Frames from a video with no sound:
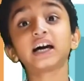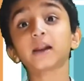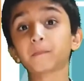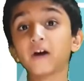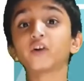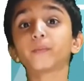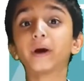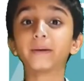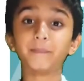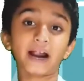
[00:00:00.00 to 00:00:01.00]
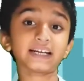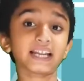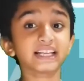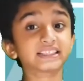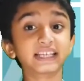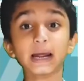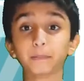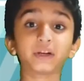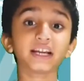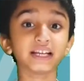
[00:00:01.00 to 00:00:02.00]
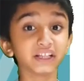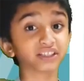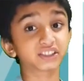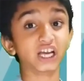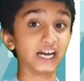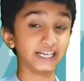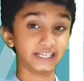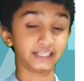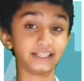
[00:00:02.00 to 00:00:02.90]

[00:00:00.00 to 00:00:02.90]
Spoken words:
are powered by batteries kept inside